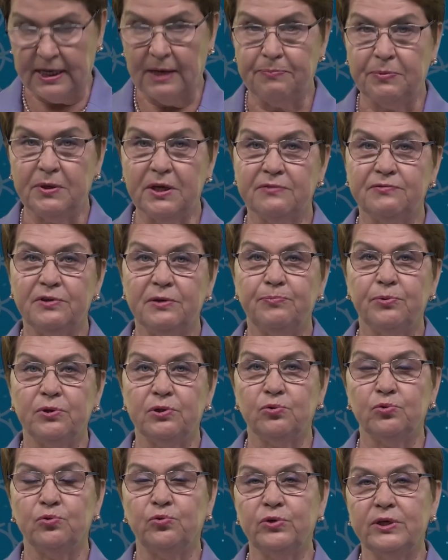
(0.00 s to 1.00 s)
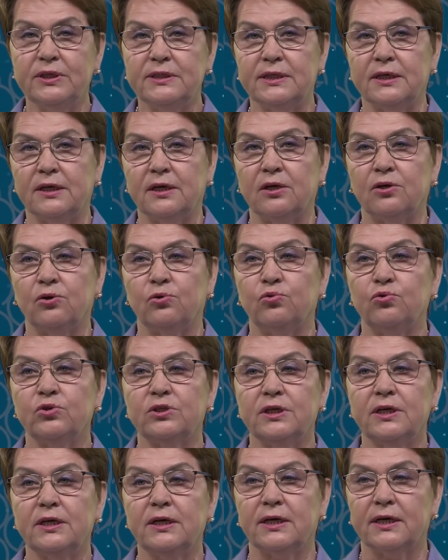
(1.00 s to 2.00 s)
This year,
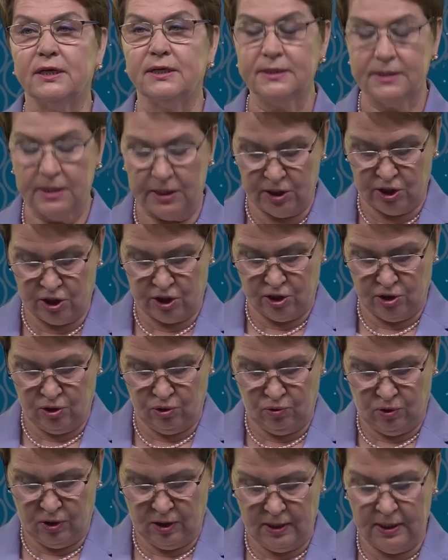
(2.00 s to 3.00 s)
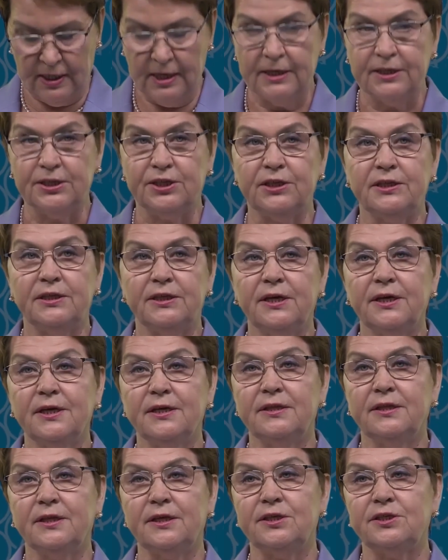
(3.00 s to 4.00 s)
during the first half of the year, we have
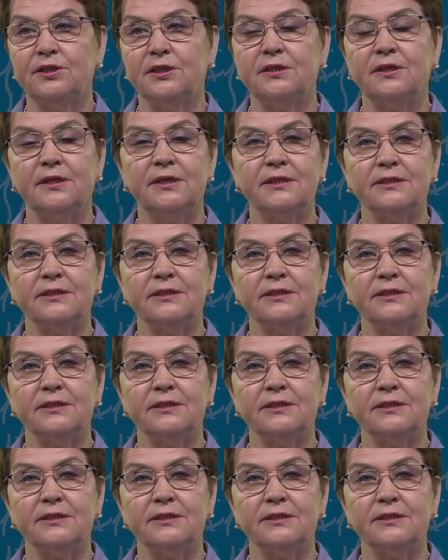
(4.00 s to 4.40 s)
resolved